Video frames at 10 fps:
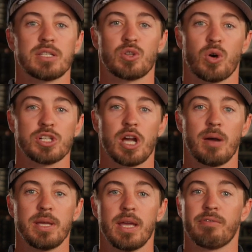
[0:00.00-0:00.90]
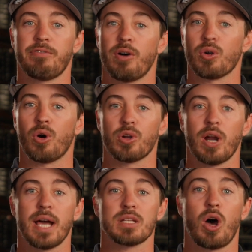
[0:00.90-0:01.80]
storage cubby and phone holder
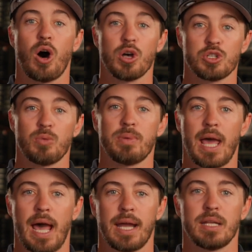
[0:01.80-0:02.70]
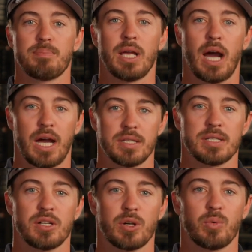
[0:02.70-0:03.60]
has also been added behind the
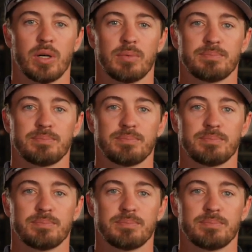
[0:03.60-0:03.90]
steering wheel.